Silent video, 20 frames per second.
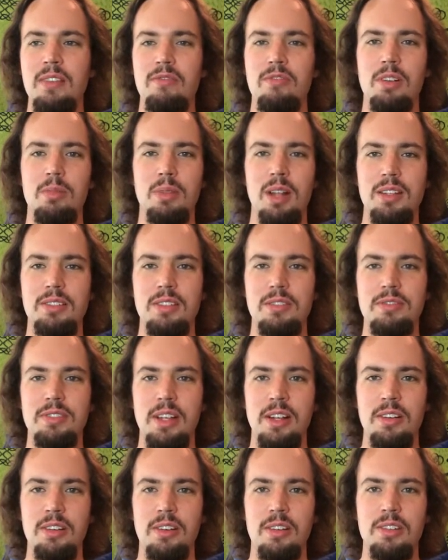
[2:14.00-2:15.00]
from lots of
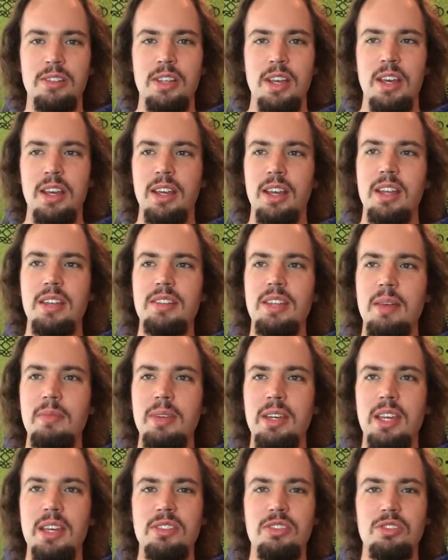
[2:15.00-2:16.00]
senators
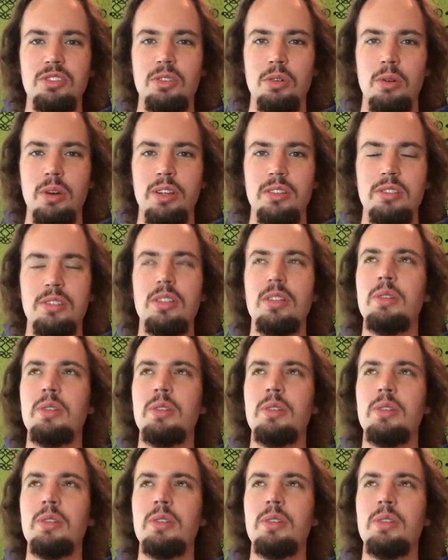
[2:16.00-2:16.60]
condemning his choice.